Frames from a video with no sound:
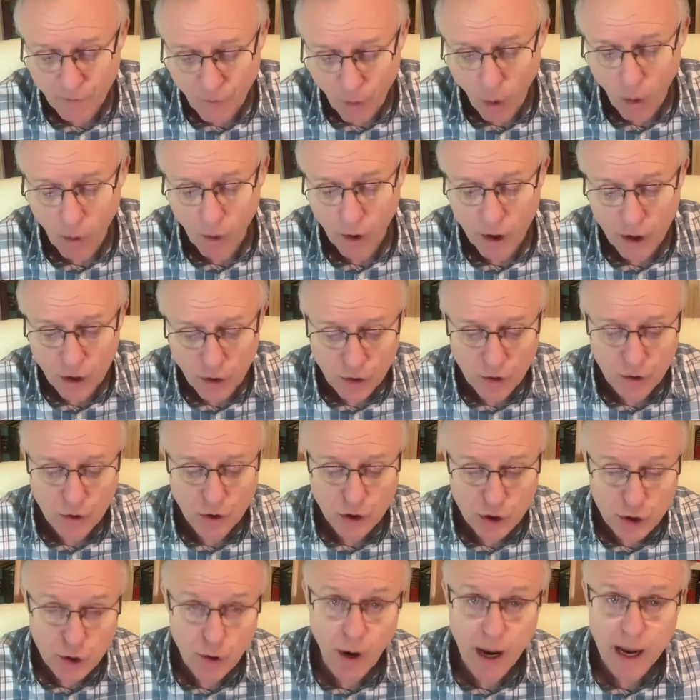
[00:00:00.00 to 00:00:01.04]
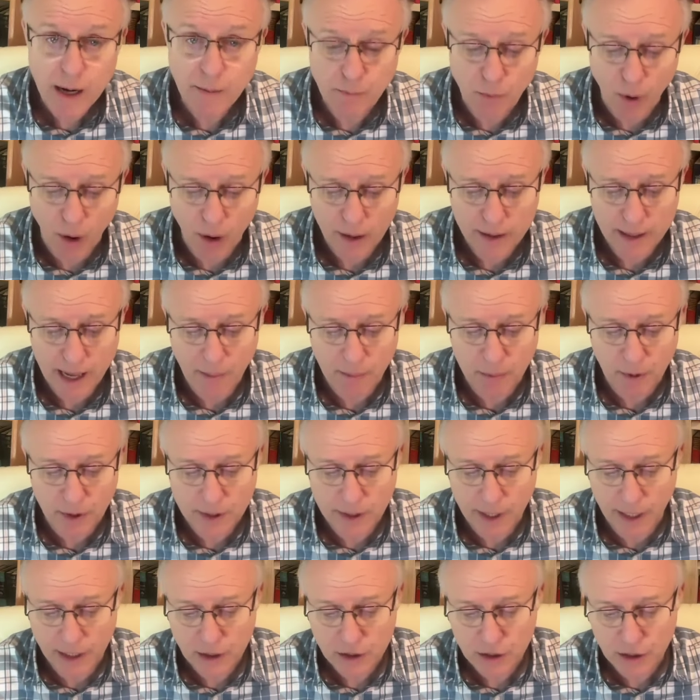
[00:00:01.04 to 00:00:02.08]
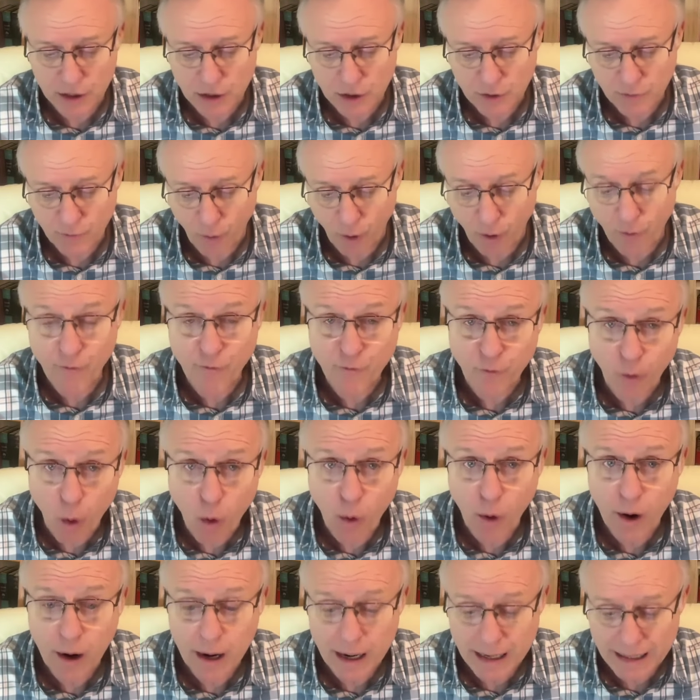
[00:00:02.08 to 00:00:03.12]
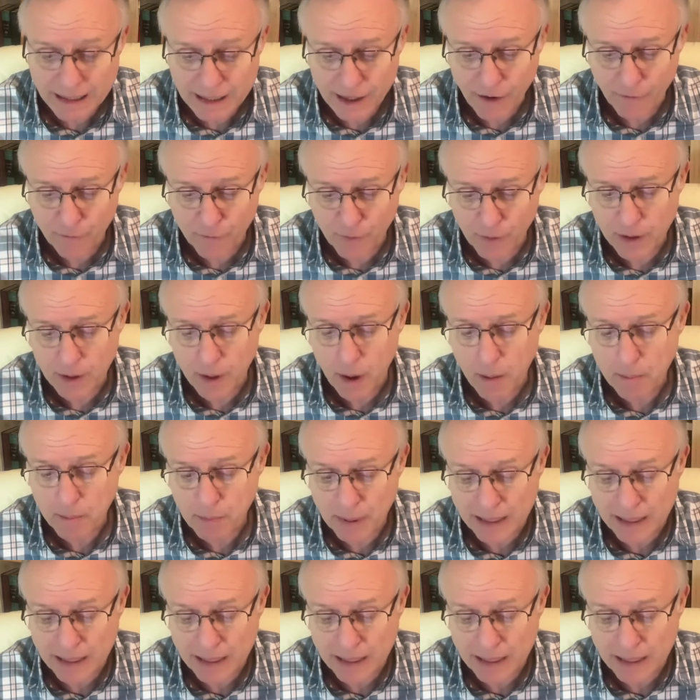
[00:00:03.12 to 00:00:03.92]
4 new trademark applications for 4 different